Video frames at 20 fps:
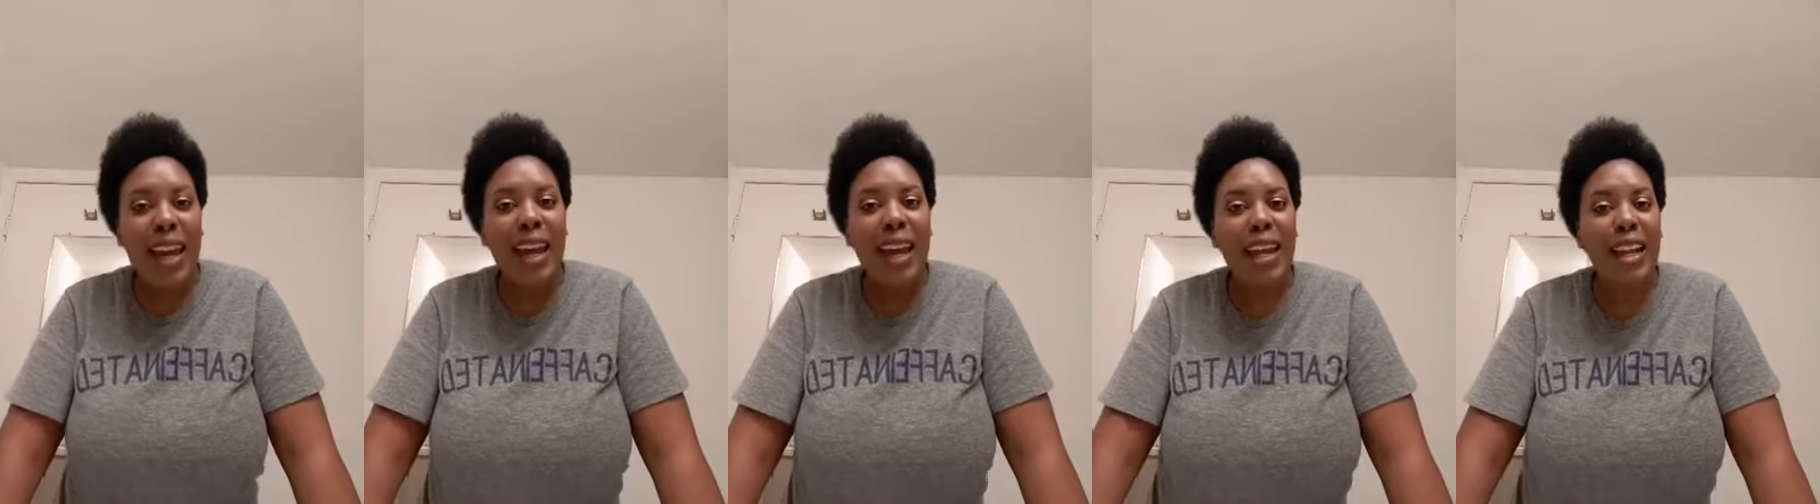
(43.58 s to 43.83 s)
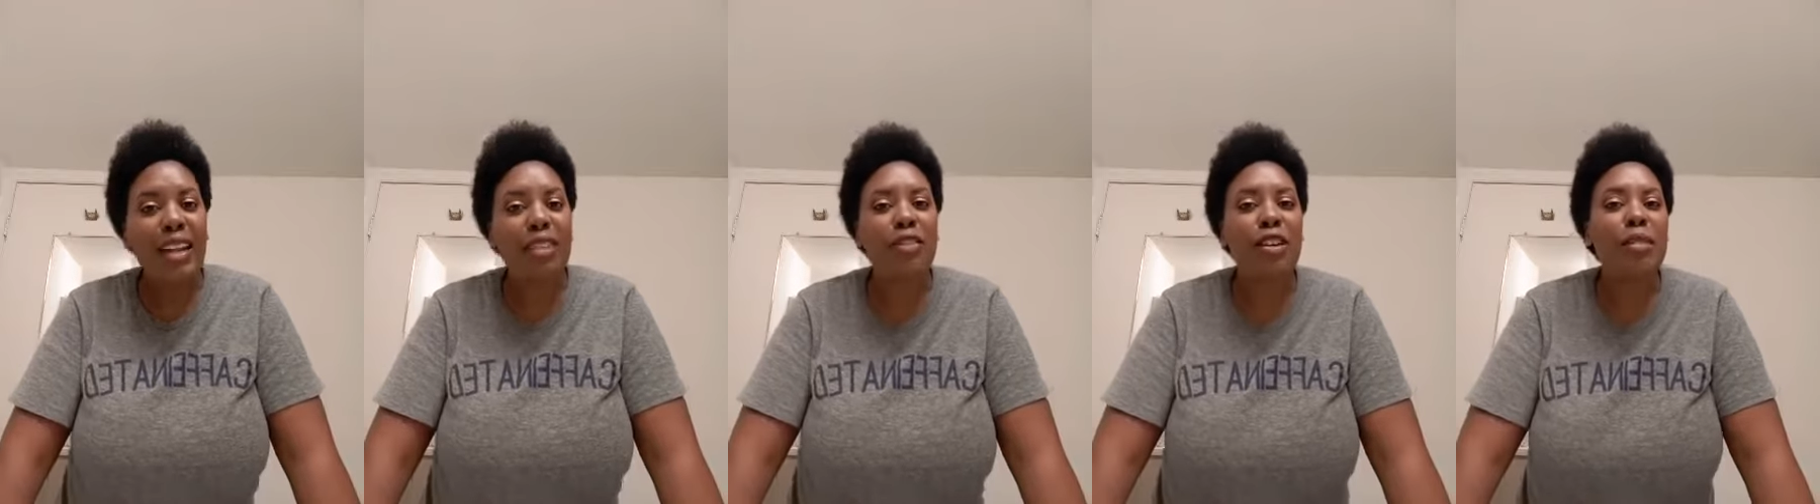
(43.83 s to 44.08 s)

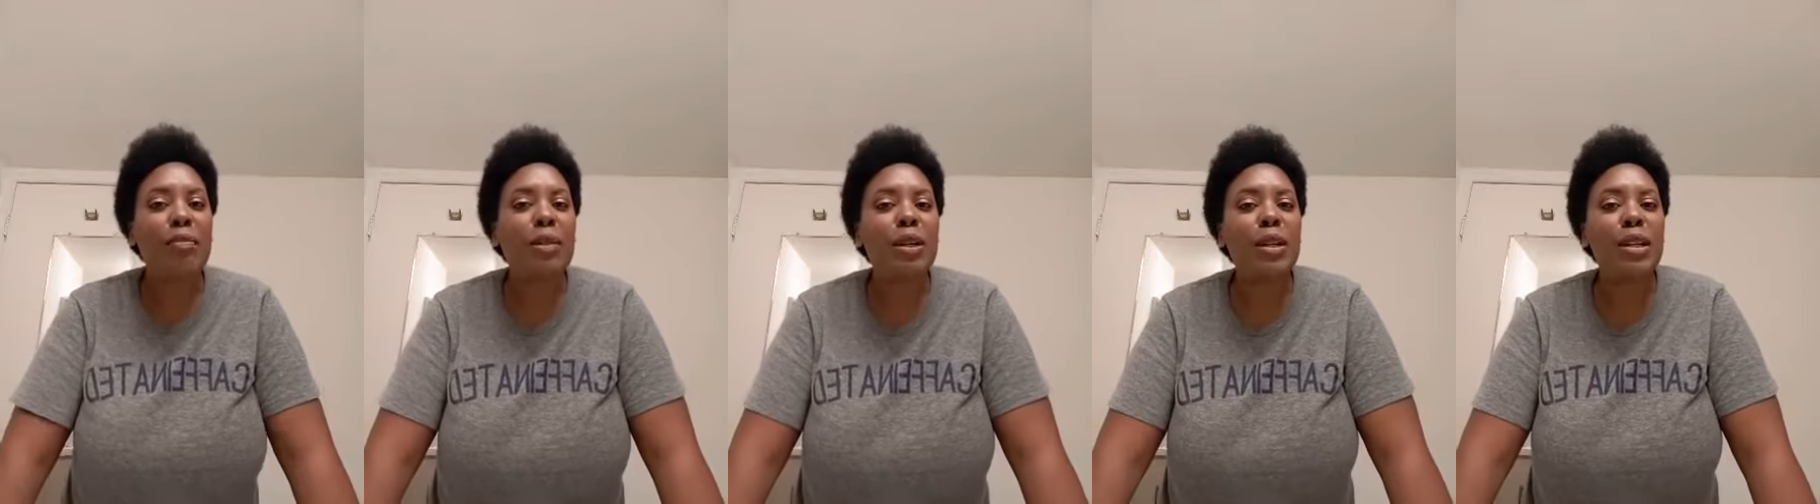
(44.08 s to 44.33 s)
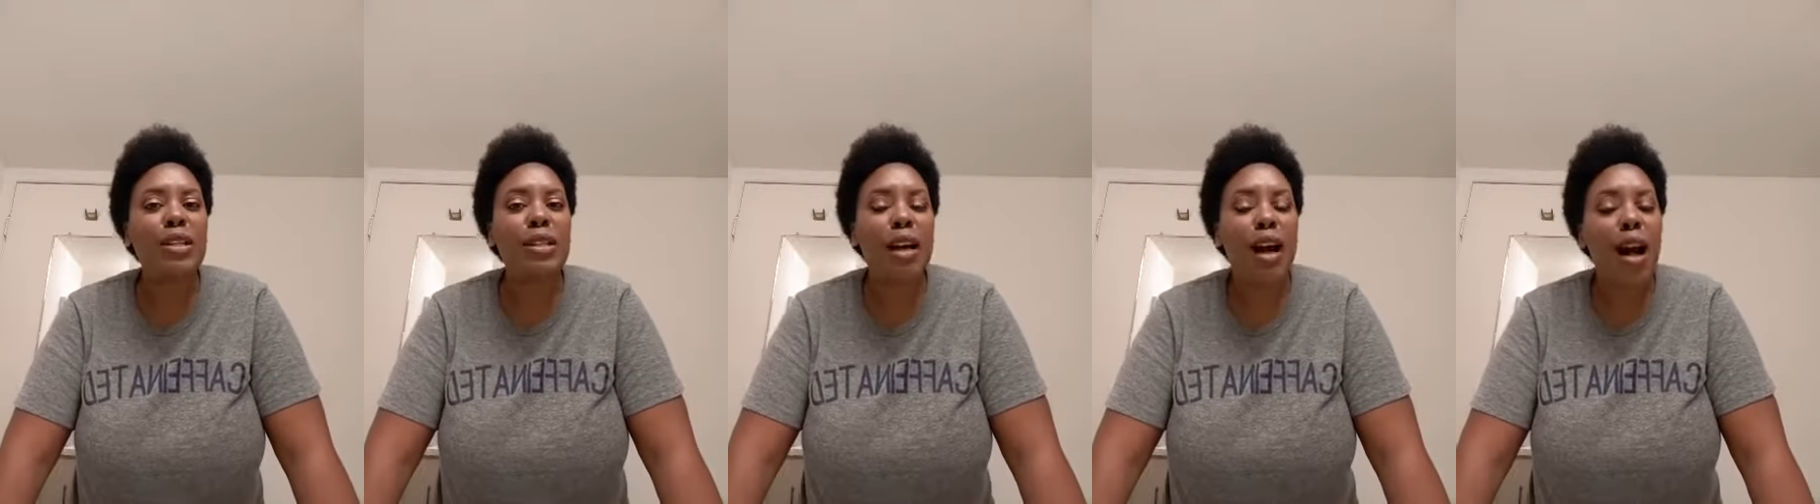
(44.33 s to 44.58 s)
85
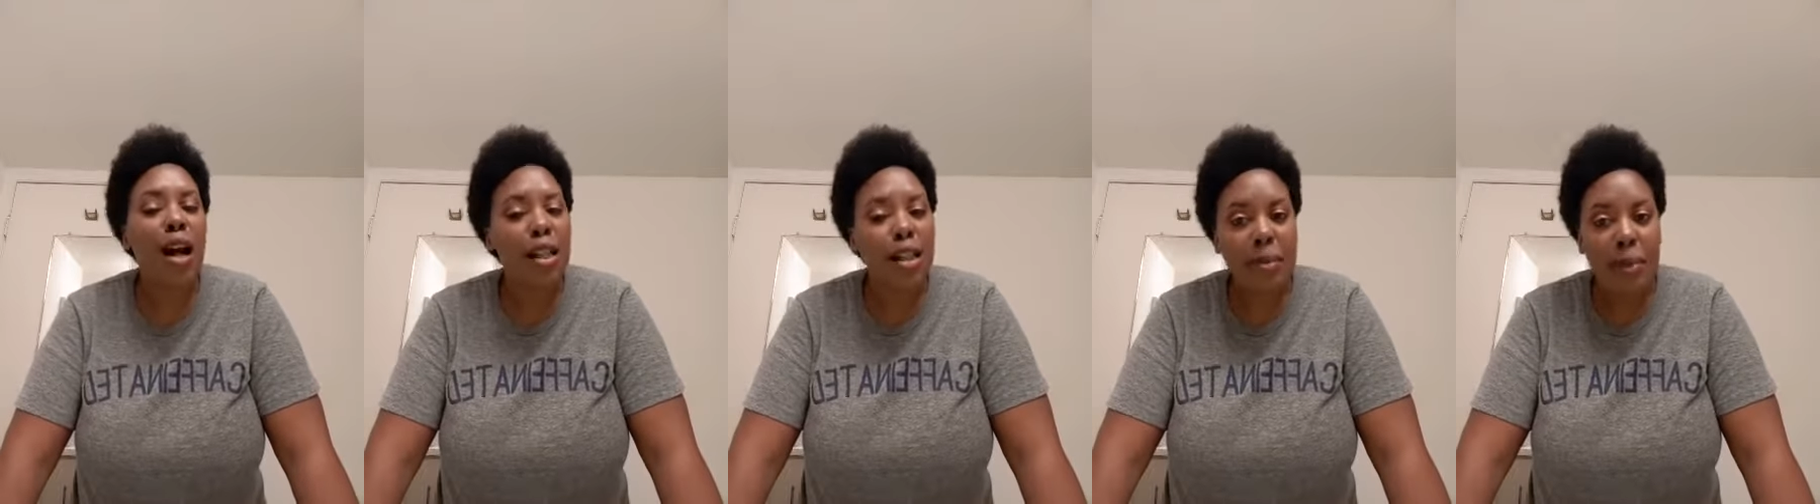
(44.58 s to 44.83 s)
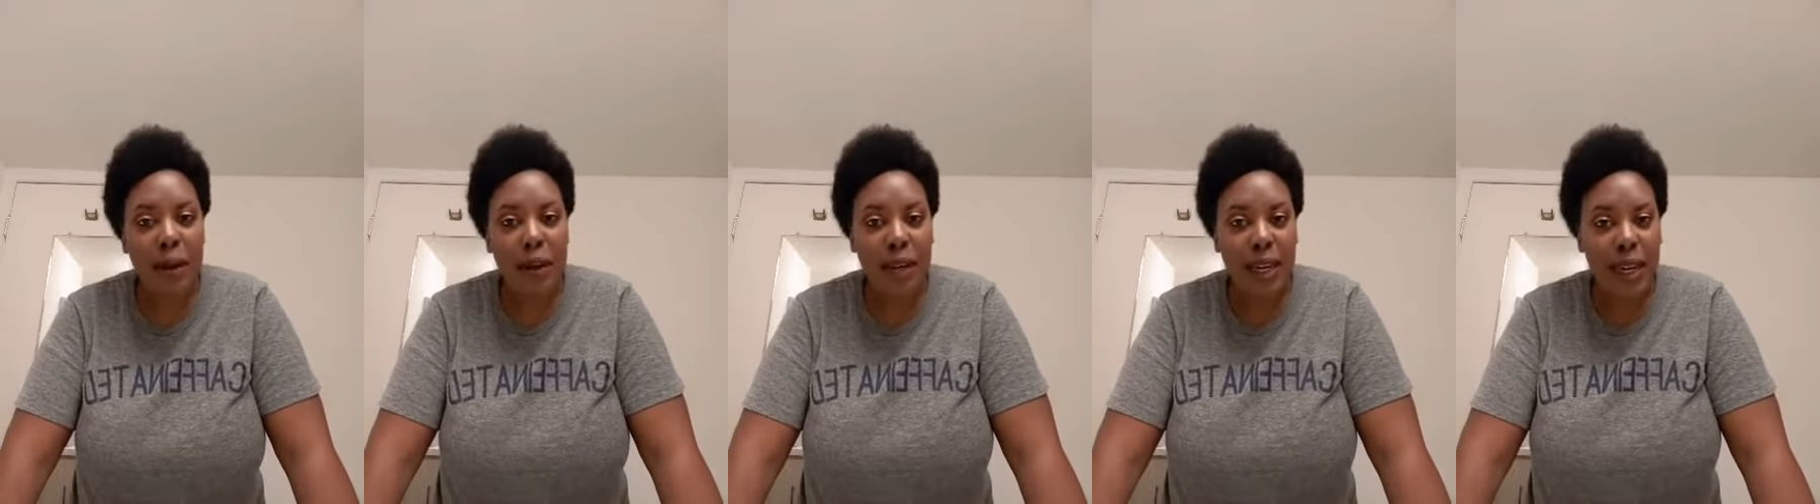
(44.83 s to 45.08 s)
Beauty is all
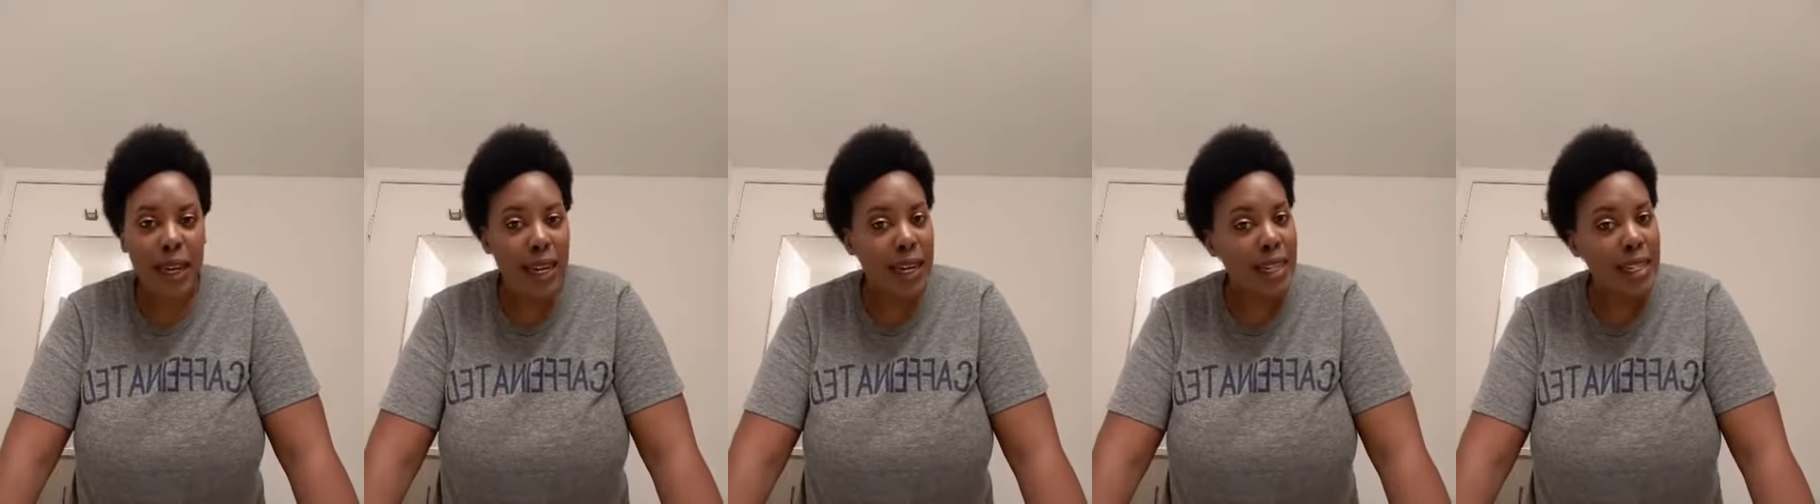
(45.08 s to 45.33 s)
about